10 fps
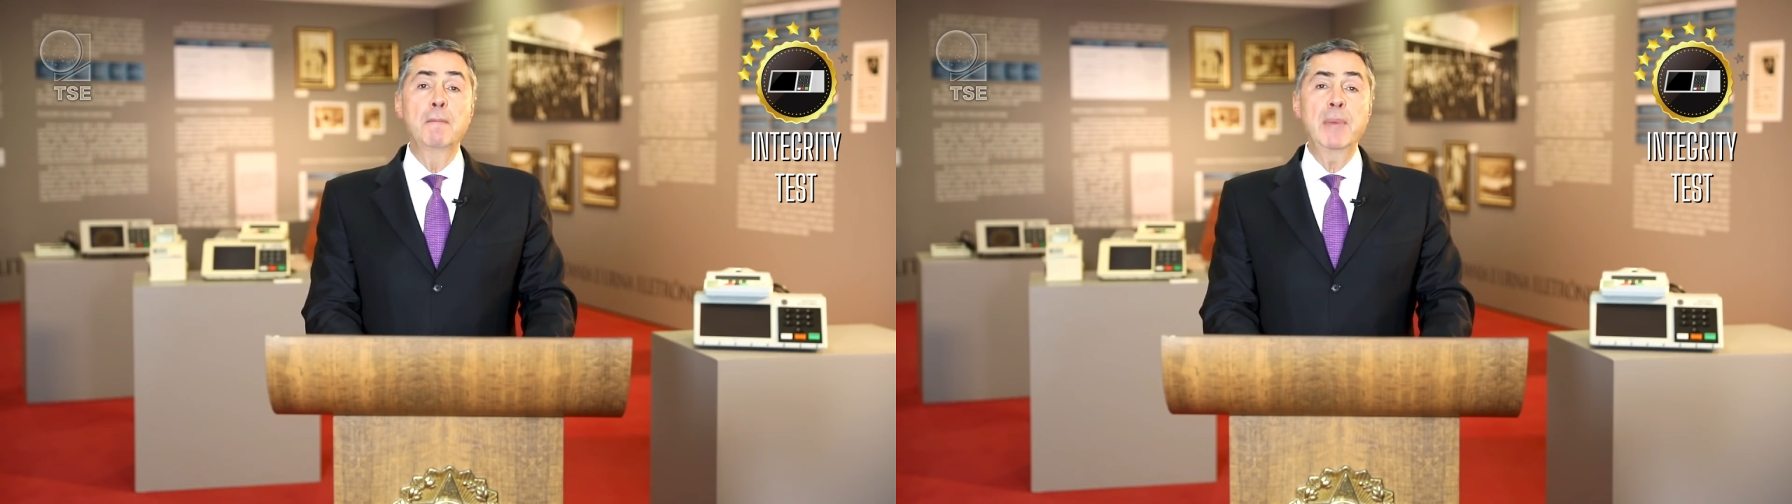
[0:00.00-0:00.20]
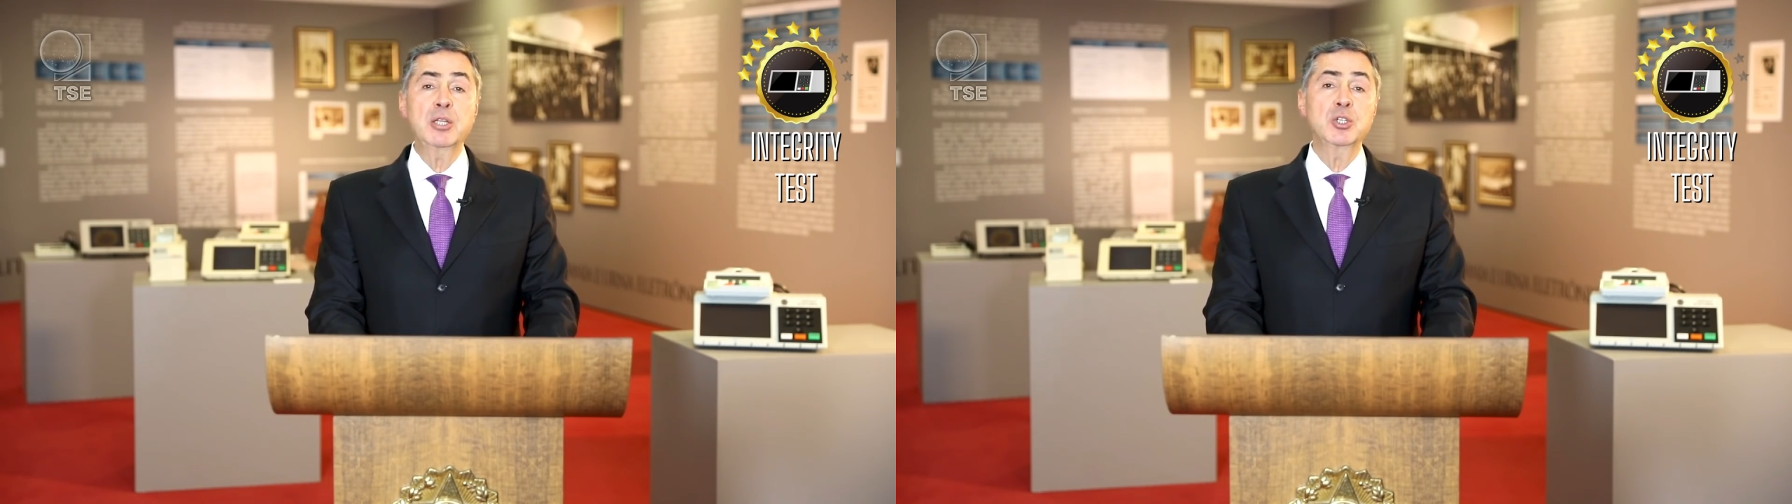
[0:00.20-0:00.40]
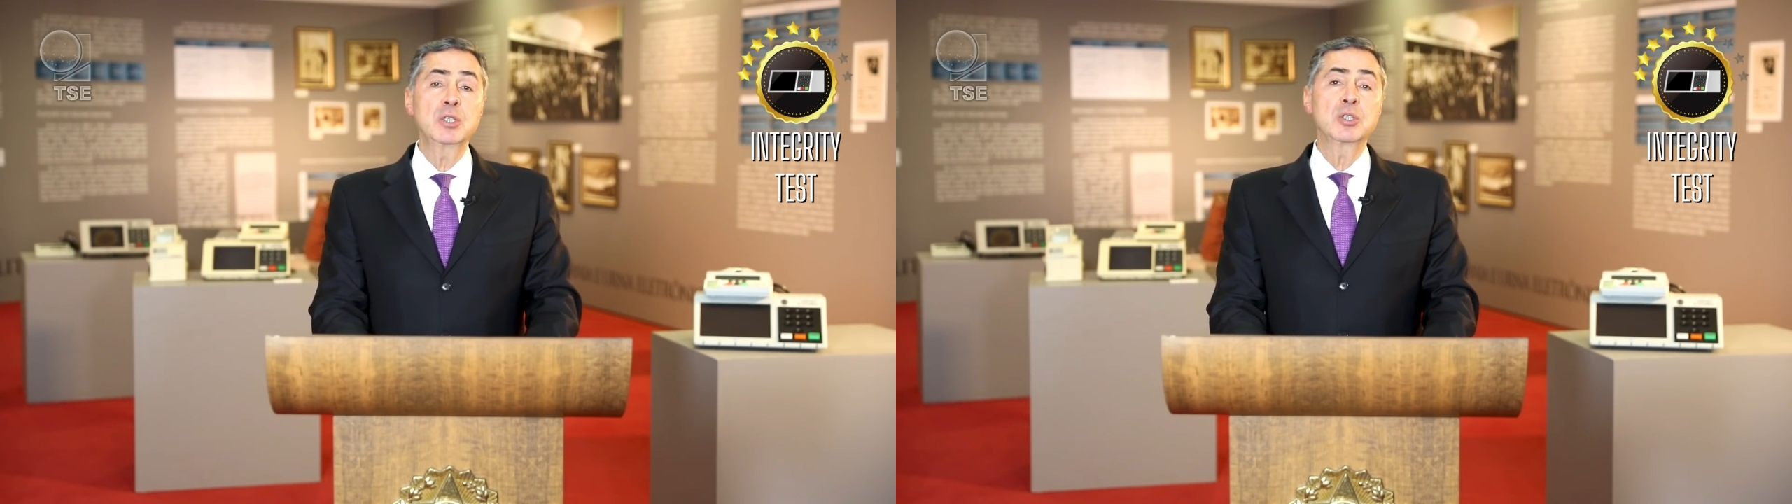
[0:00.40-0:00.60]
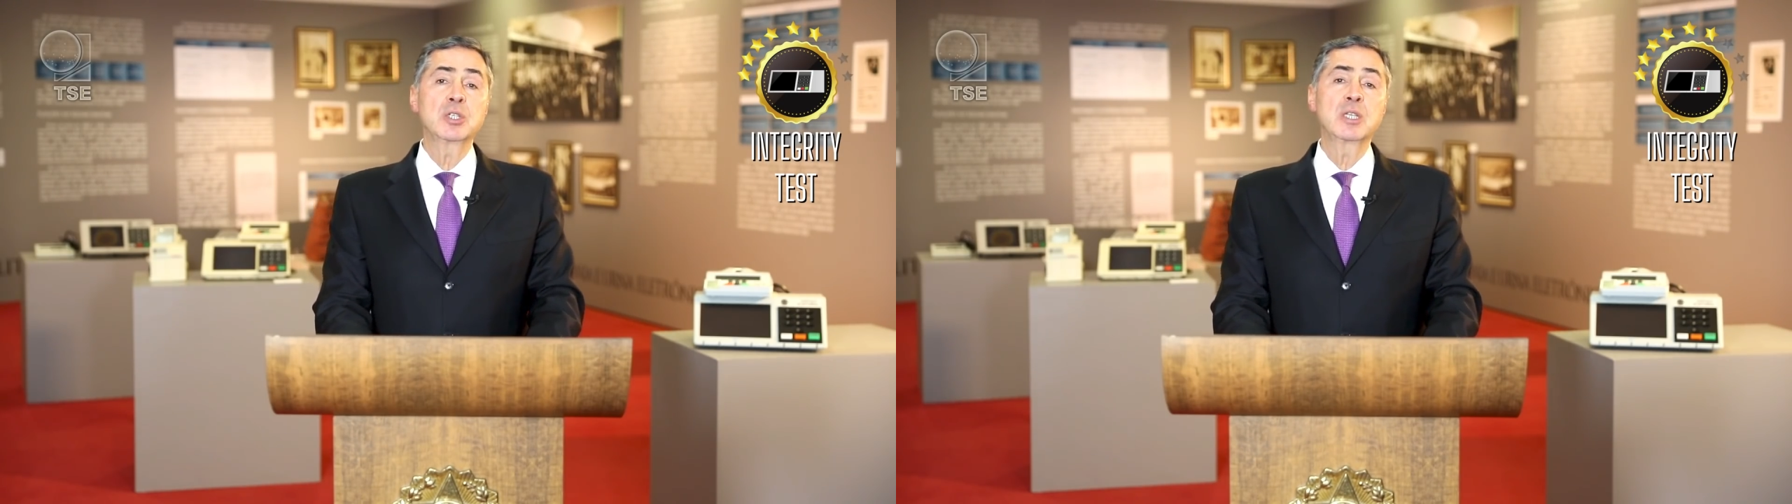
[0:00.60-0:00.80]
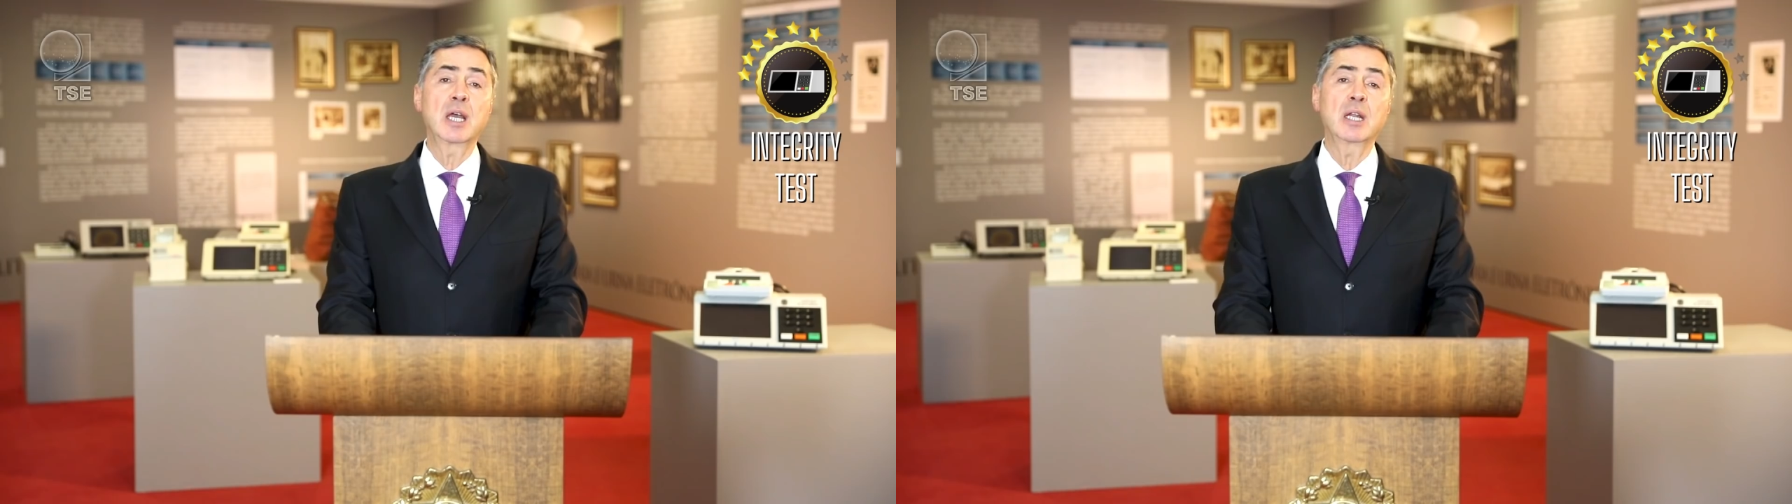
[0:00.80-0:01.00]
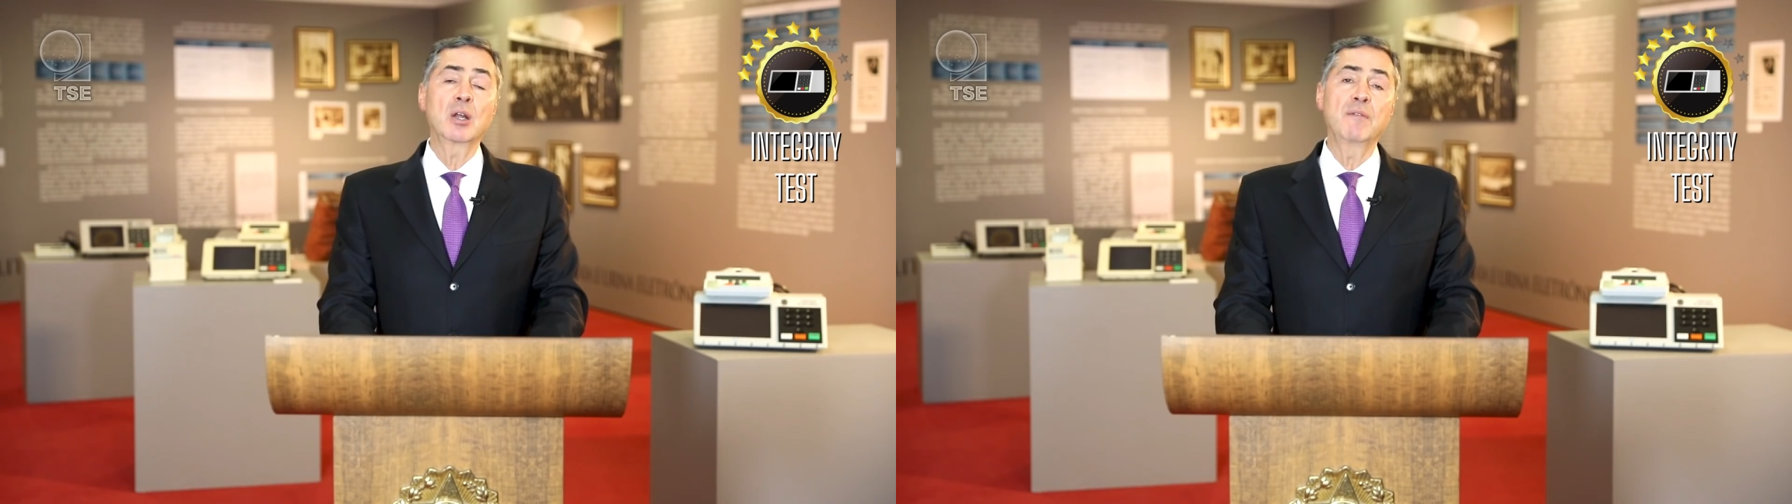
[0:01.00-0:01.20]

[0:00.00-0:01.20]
matches that